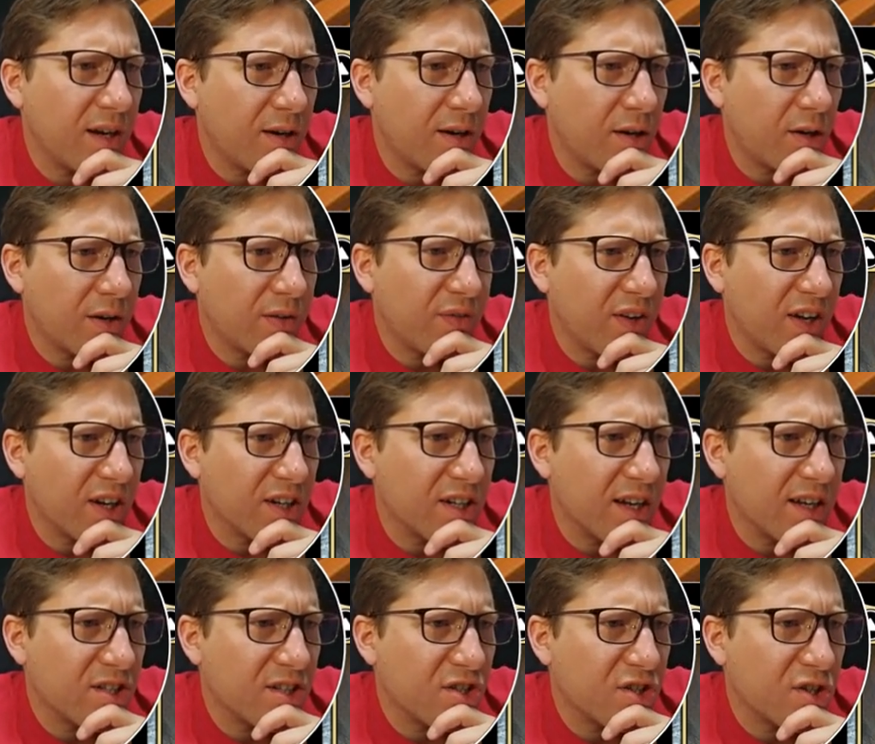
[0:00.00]
artifact
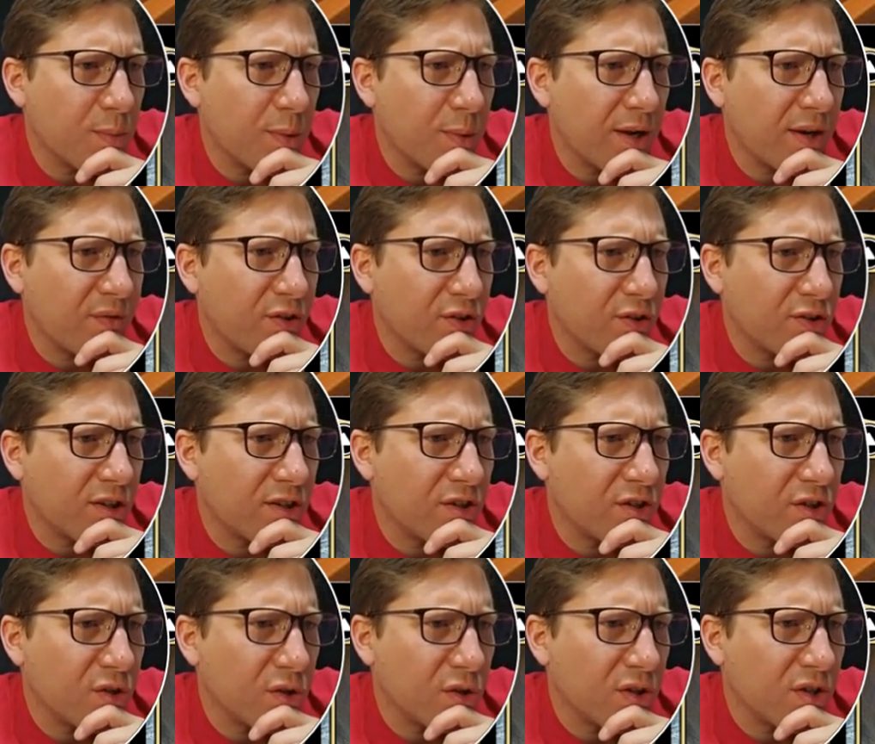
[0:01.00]
enters the battlefield under
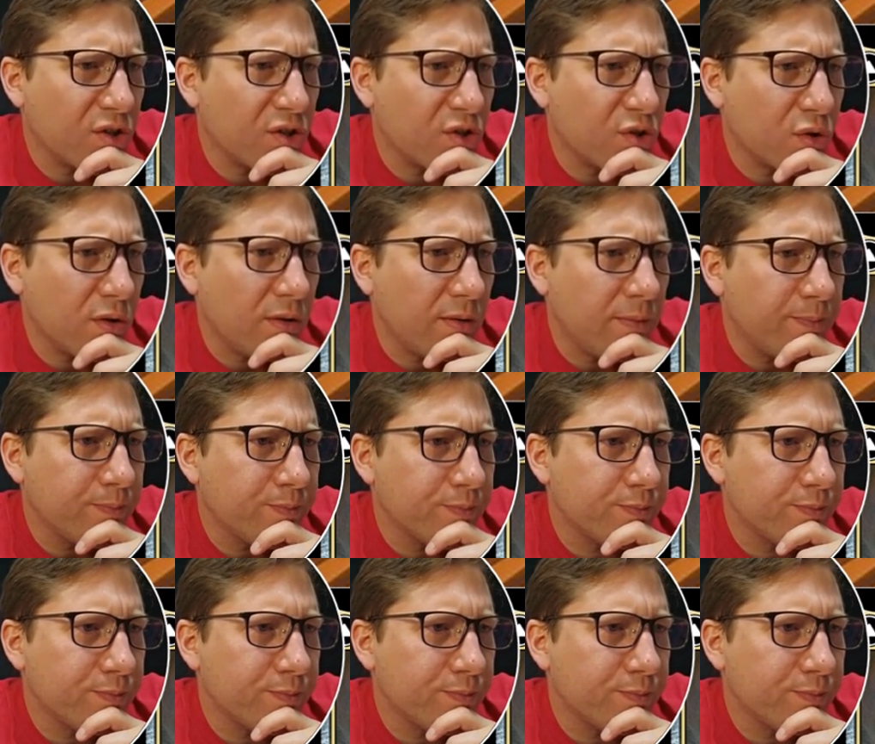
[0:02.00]
your control,